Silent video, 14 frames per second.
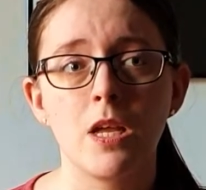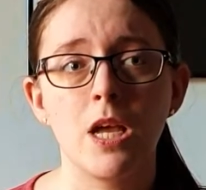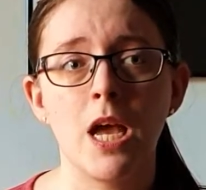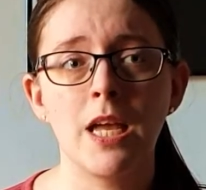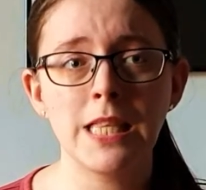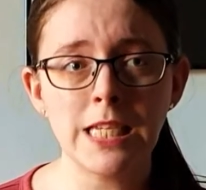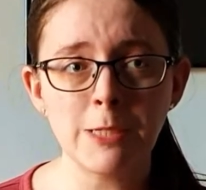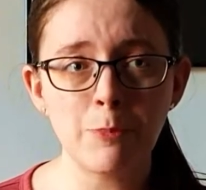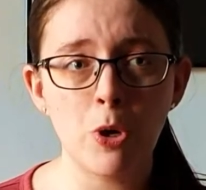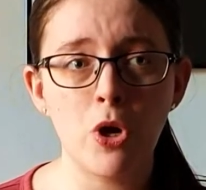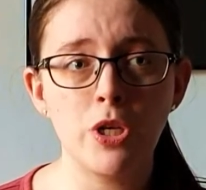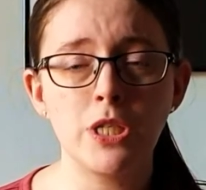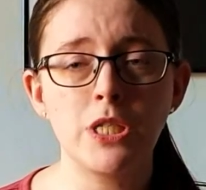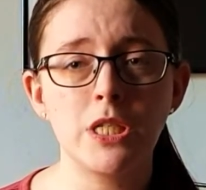At this
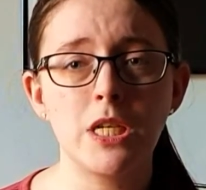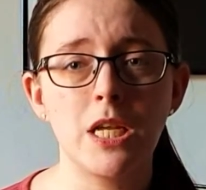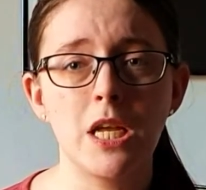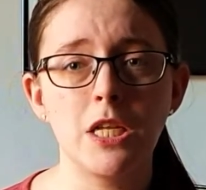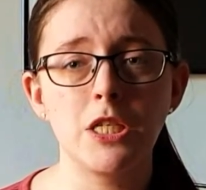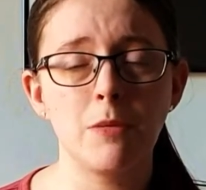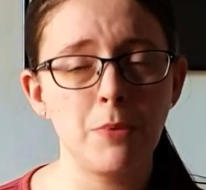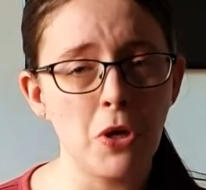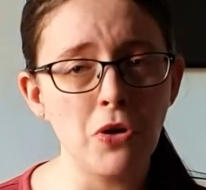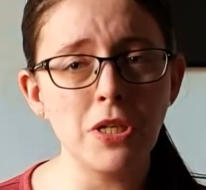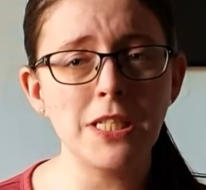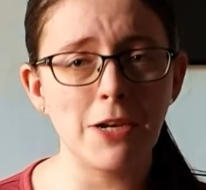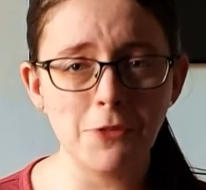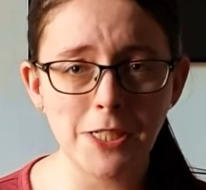point, to be
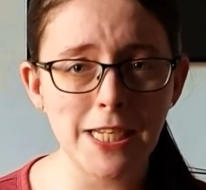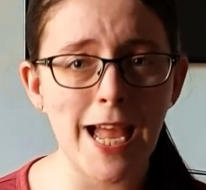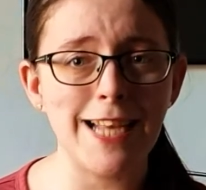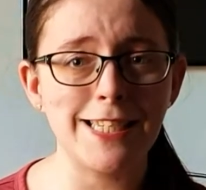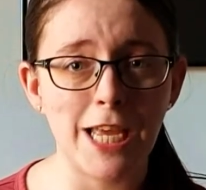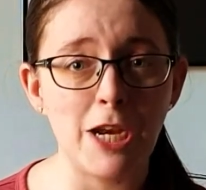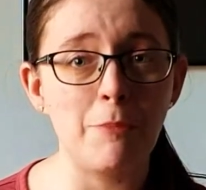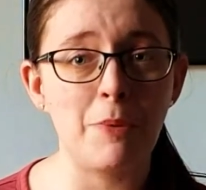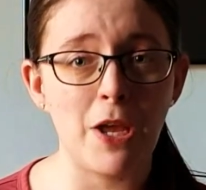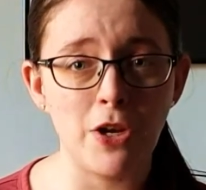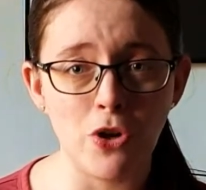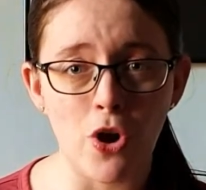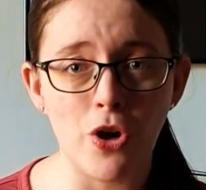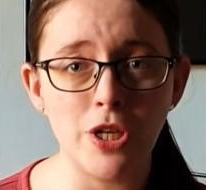honest, I was starting to get a bit
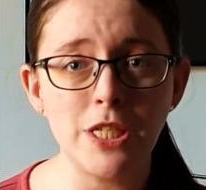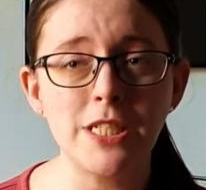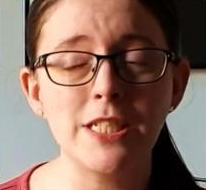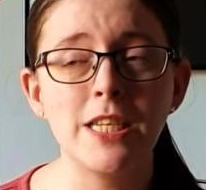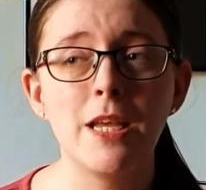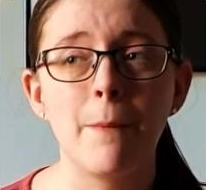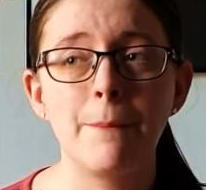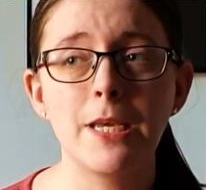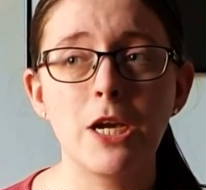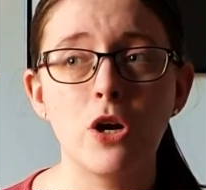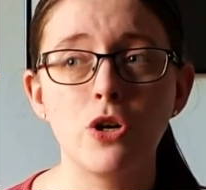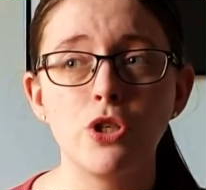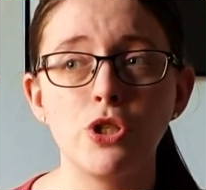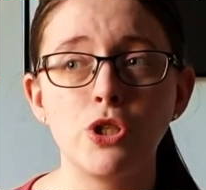annoyed
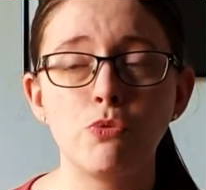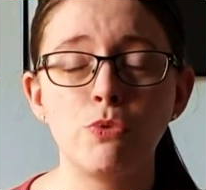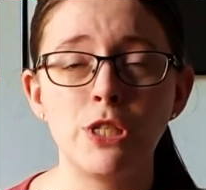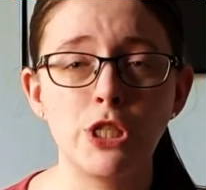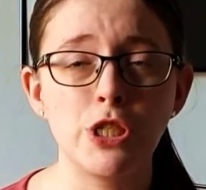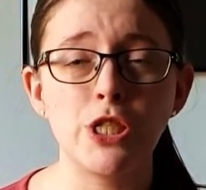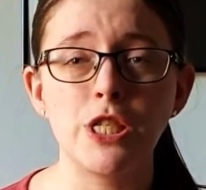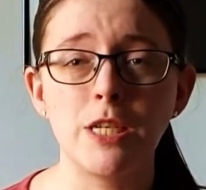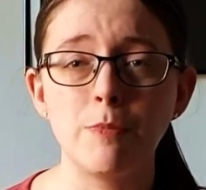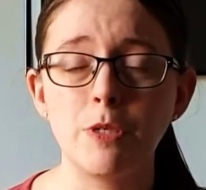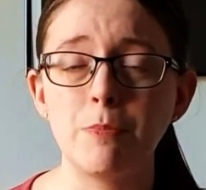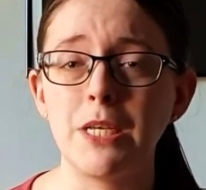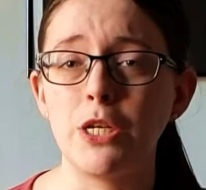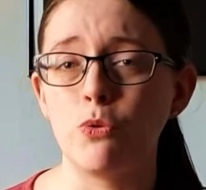because Richard seemed
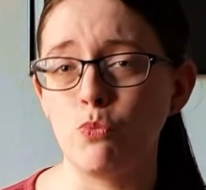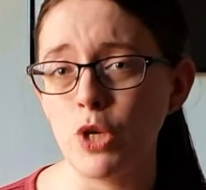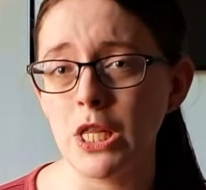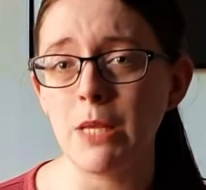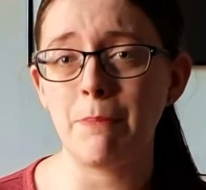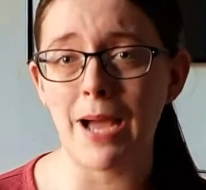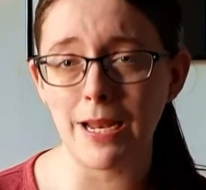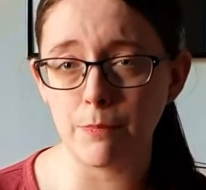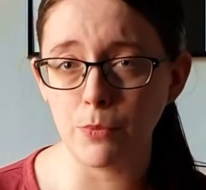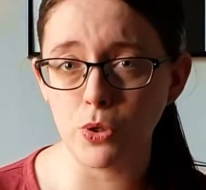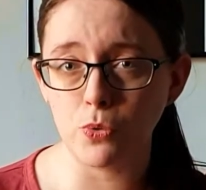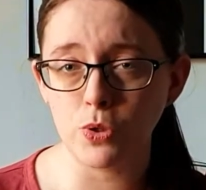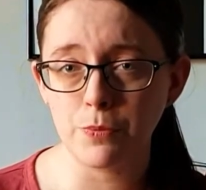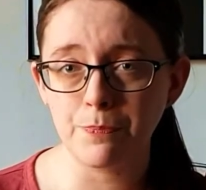to be in a really bad
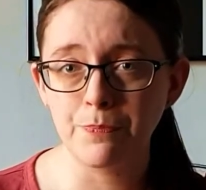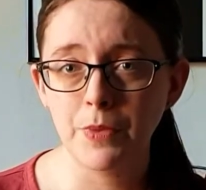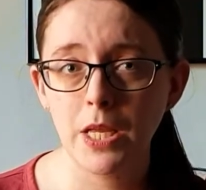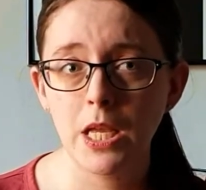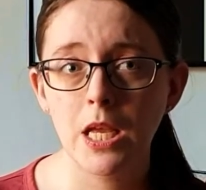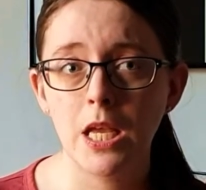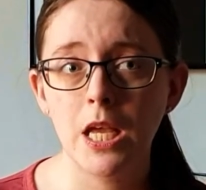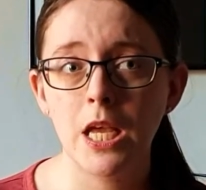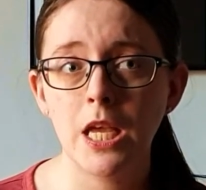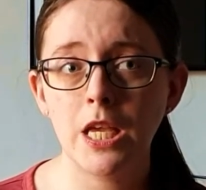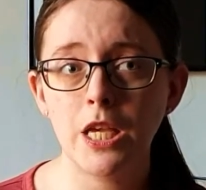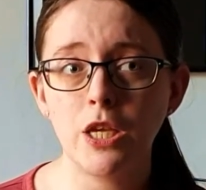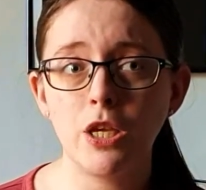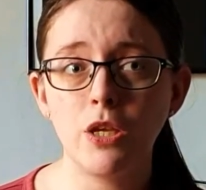mood.
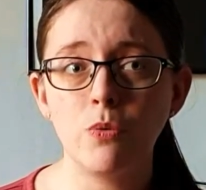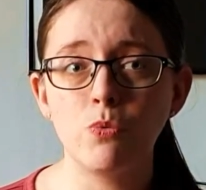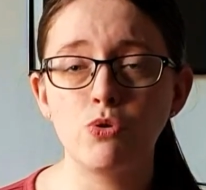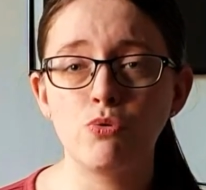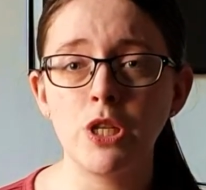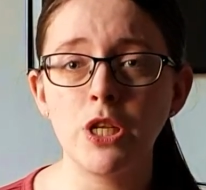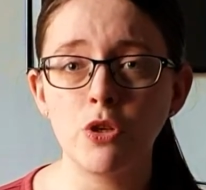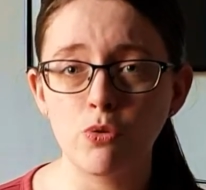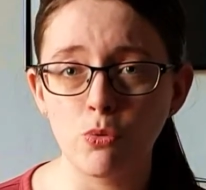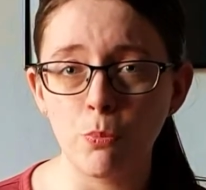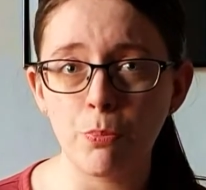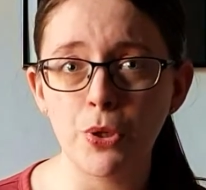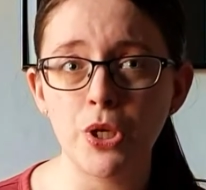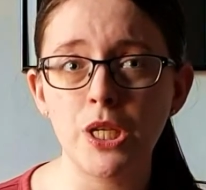He was really
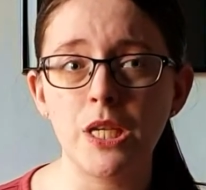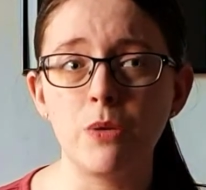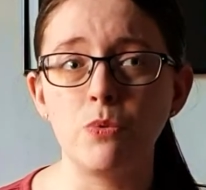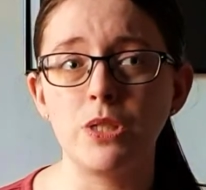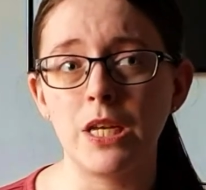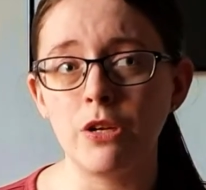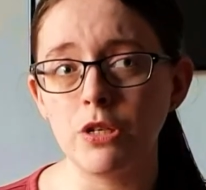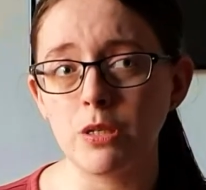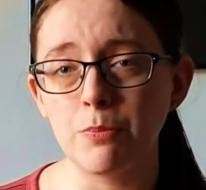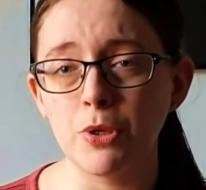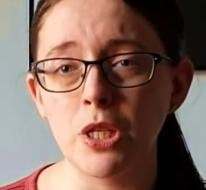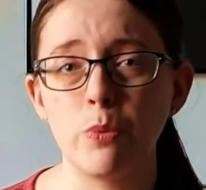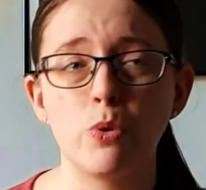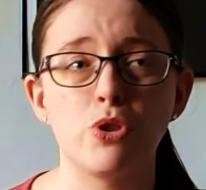grumpy, he was
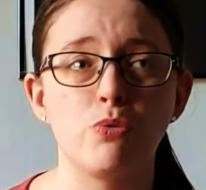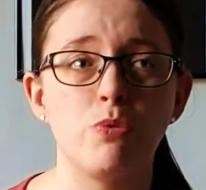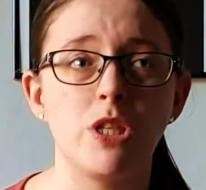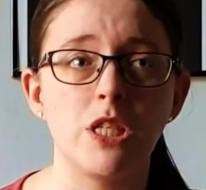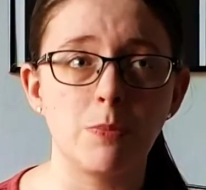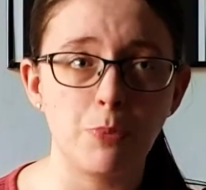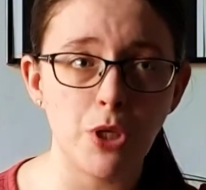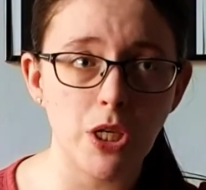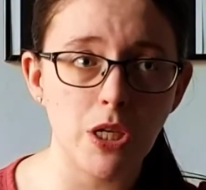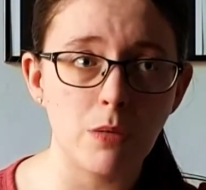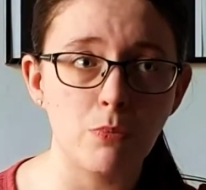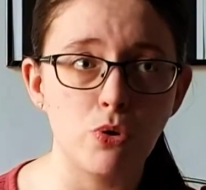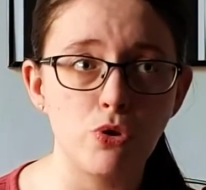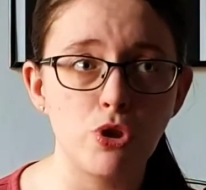irritable, he wasn't really
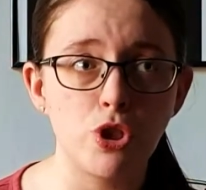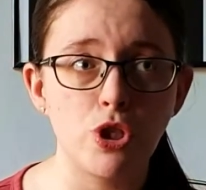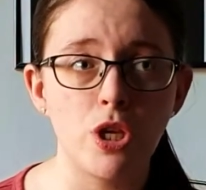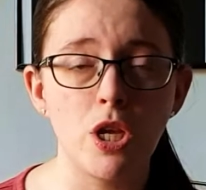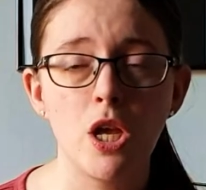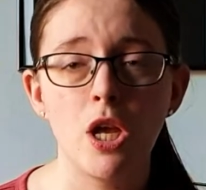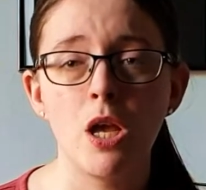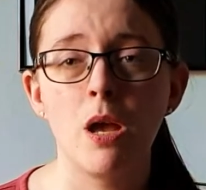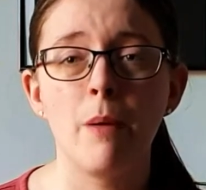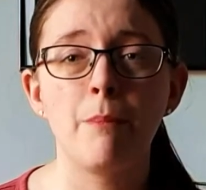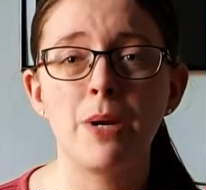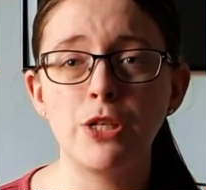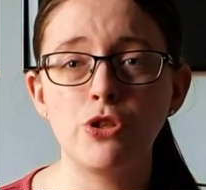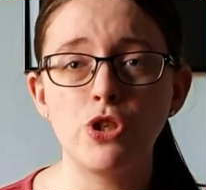speaking much.
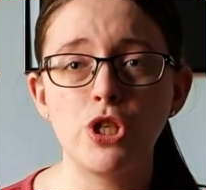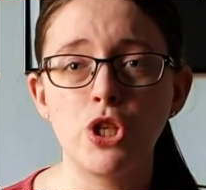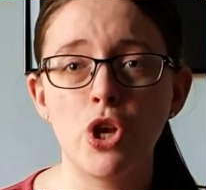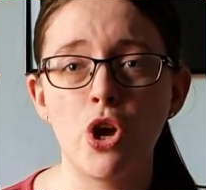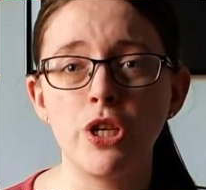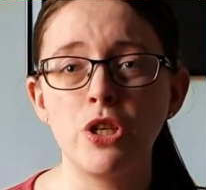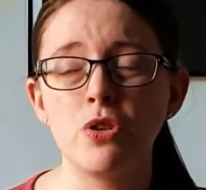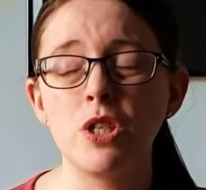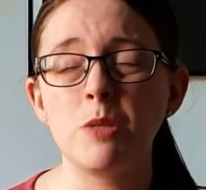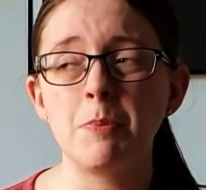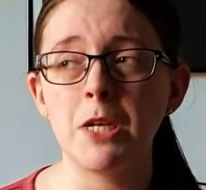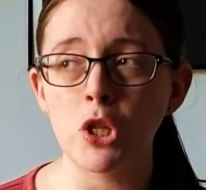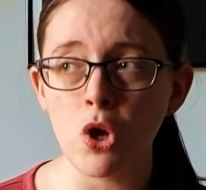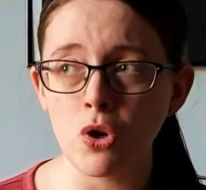But I just thought, you know, it's
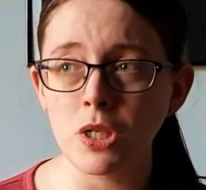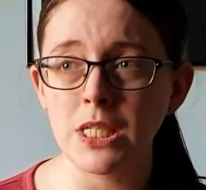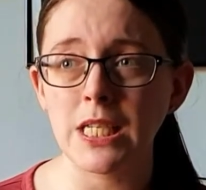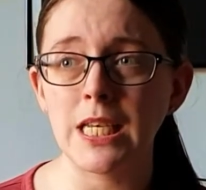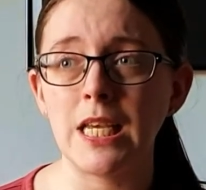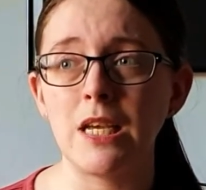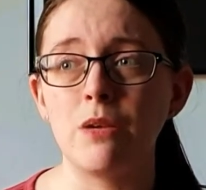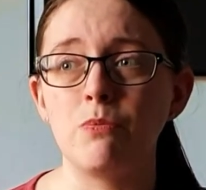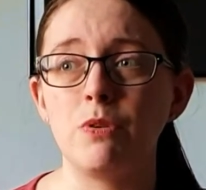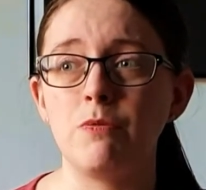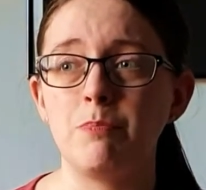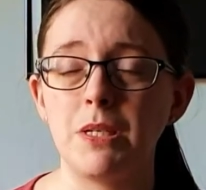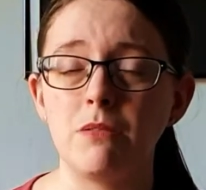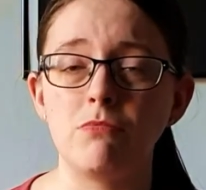been a long day,
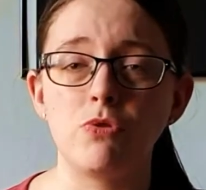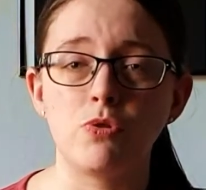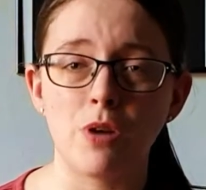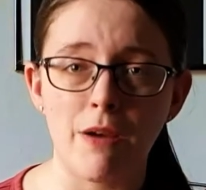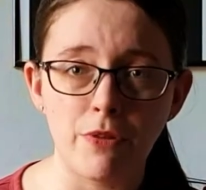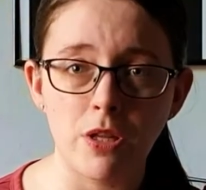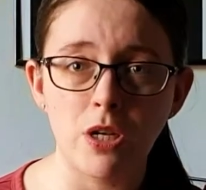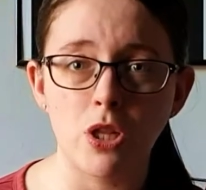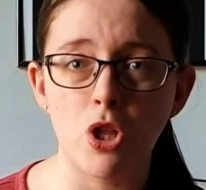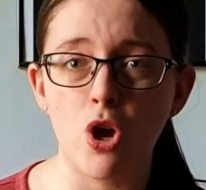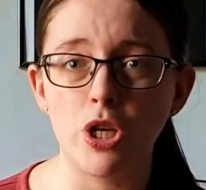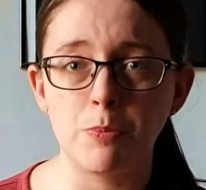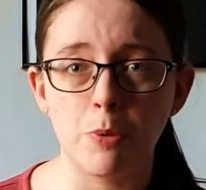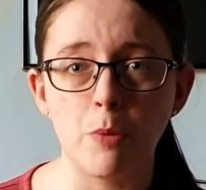we've been travelling a
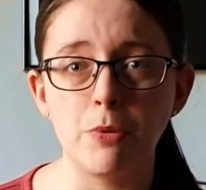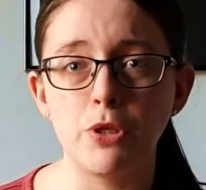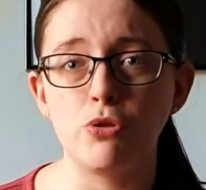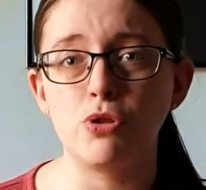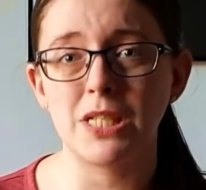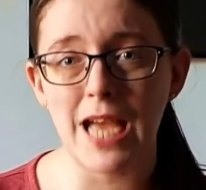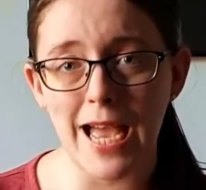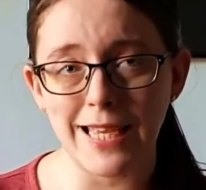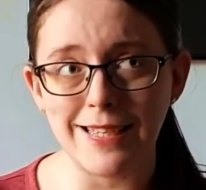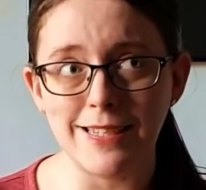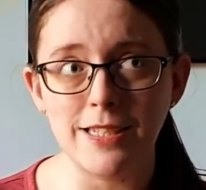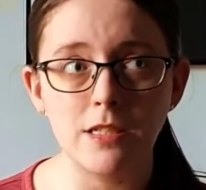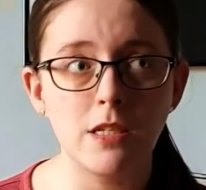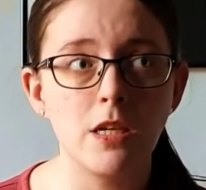lot, he's probably just tired.